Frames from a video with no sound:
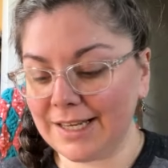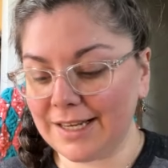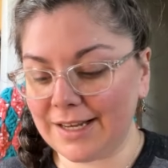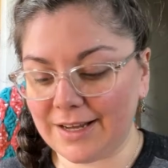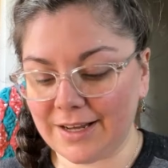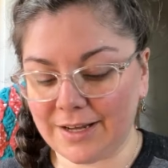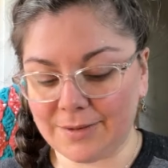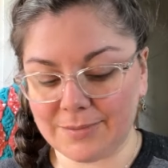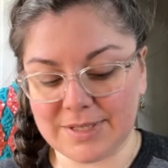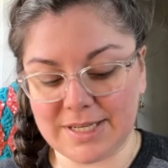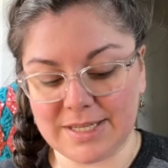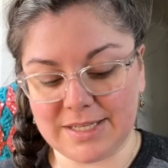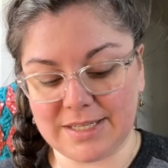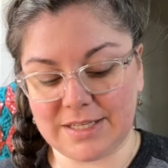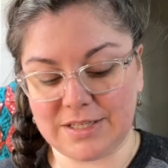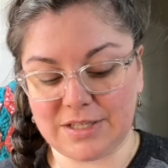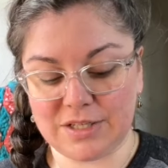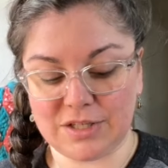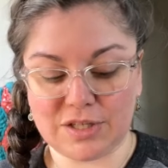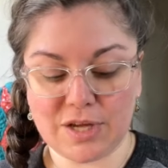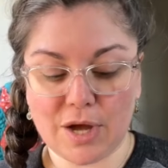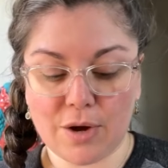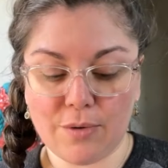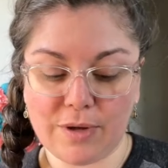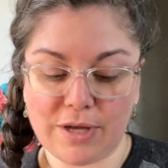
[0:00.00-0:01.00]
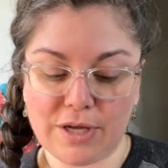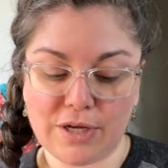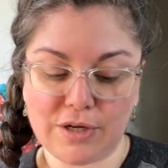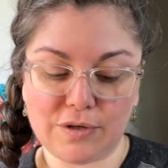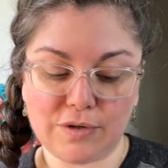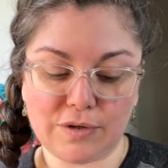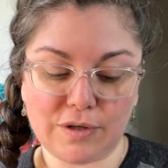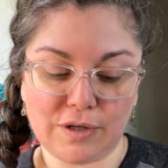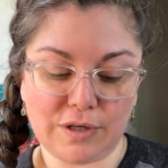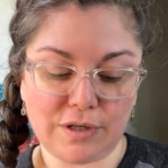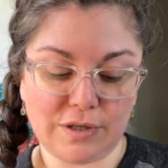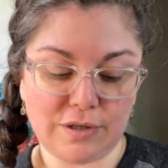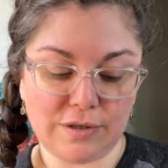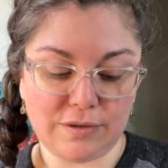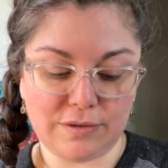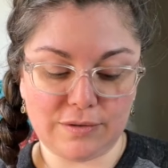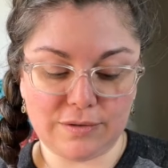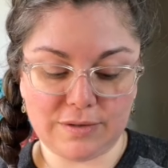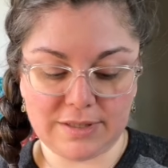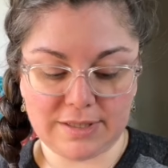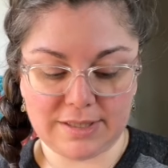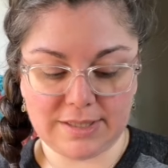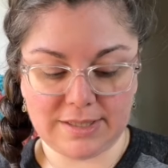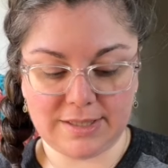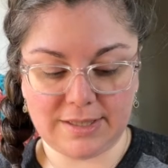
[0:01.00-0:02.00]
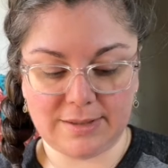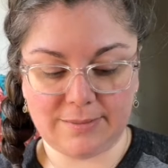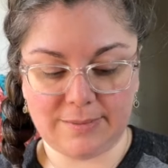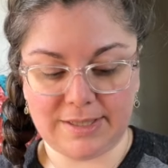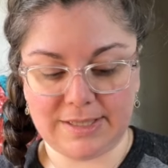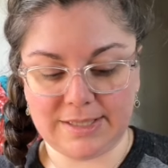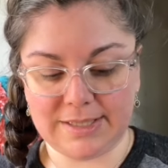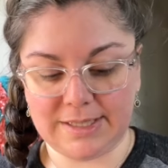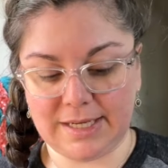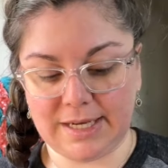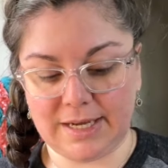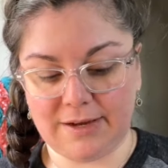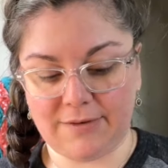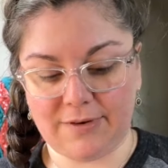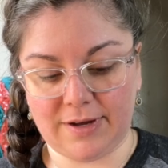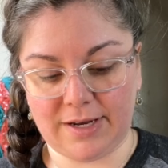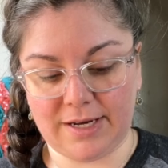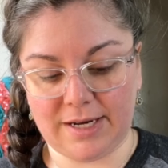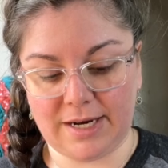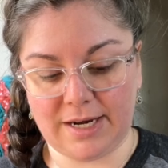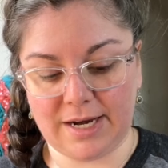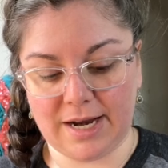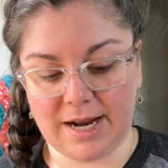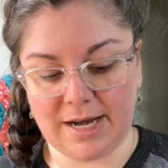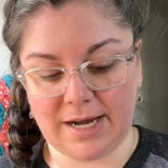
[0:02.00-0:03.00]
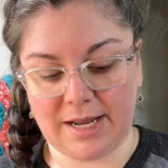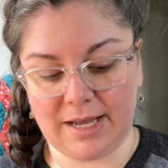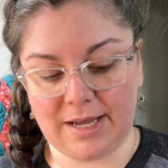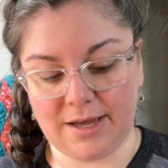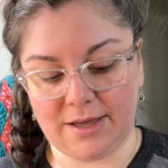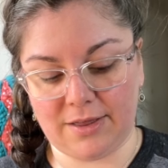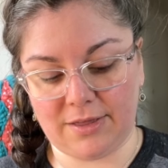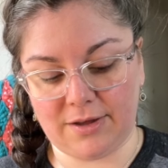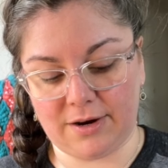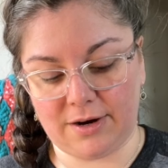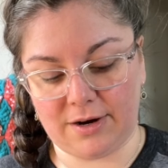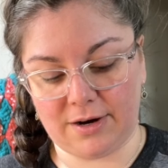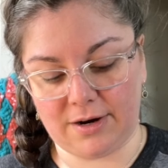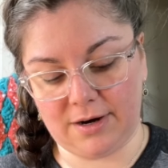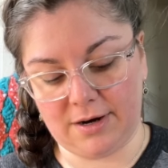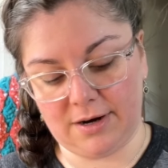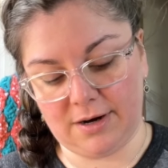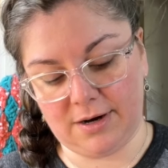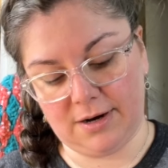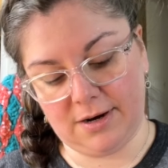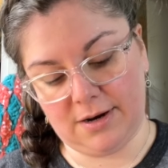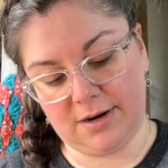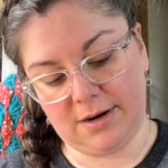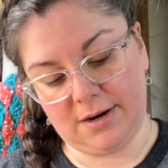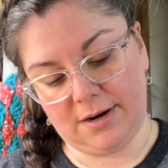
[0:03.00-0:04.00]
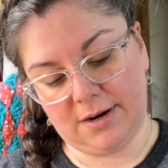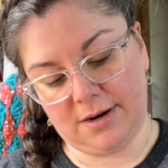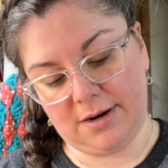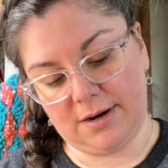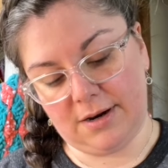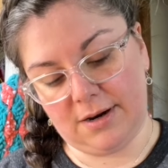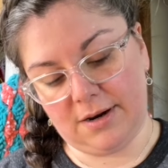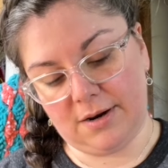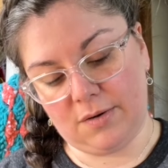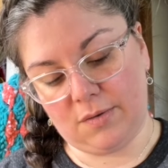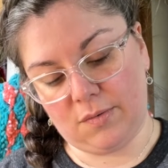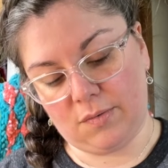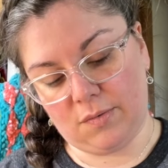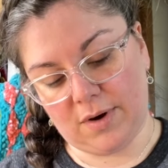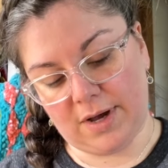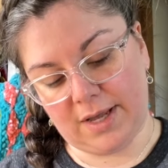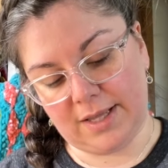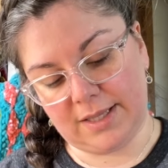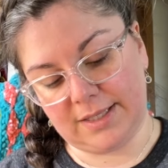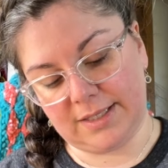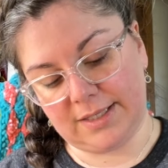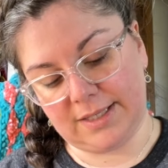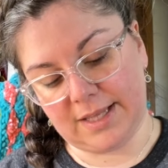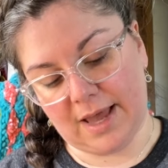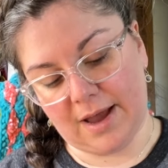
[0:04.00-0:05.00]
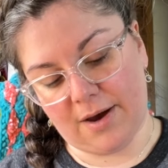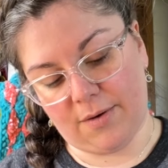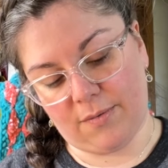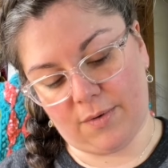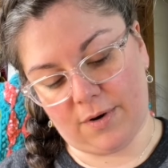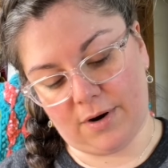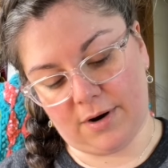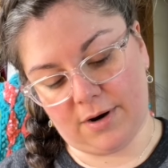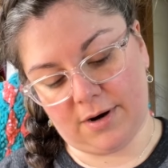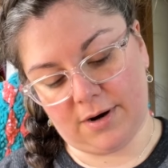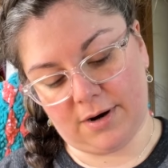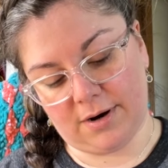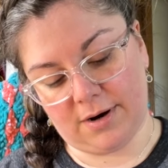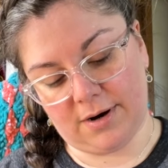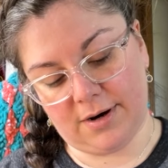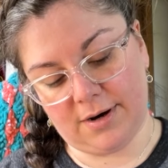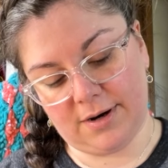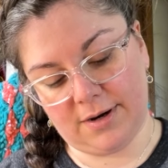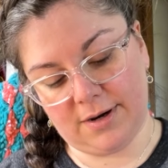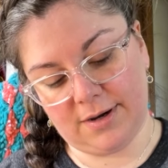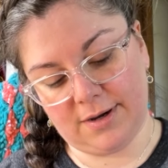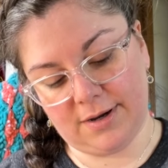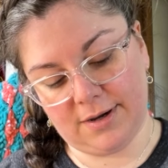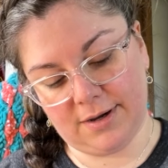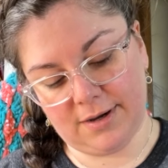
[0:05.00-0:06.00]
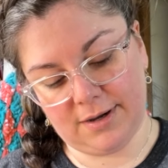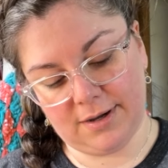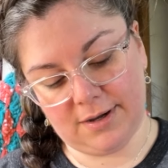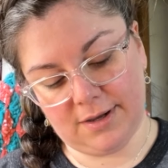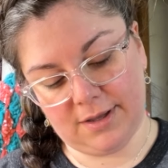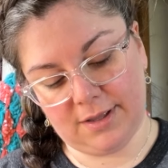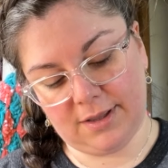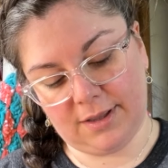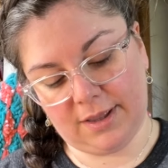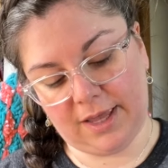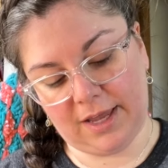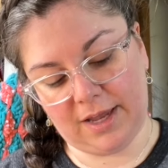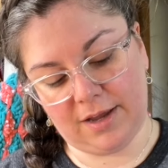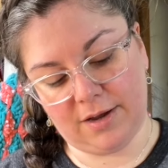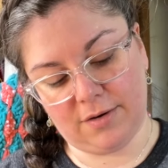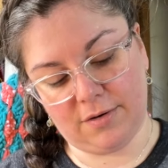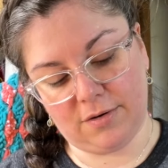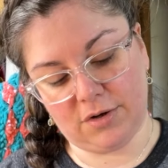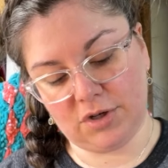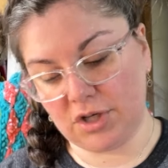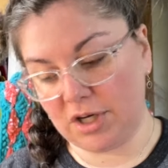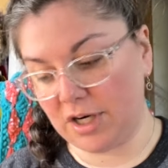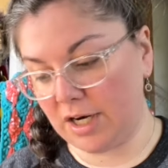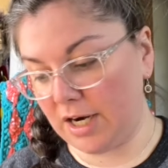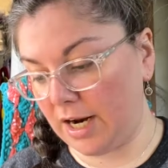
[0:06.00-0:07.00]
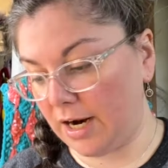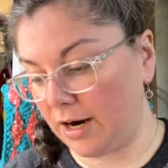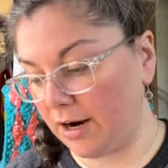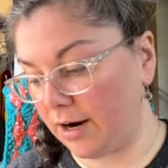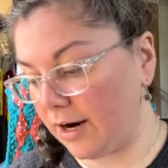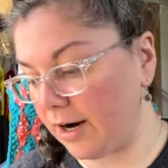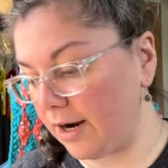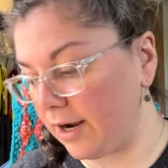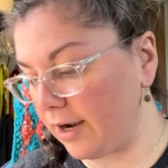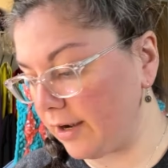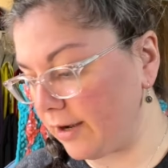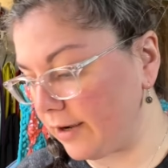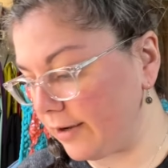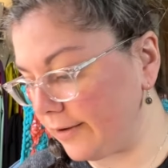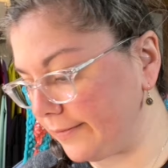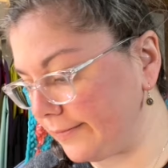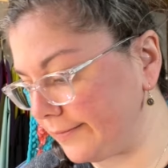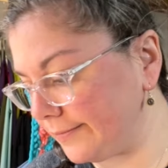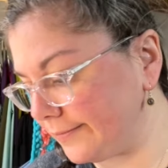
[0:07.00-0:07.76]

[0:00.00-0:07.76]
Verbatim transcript: Um, so this is a sewing cruise. Let me see if I did any other ones that were like generic.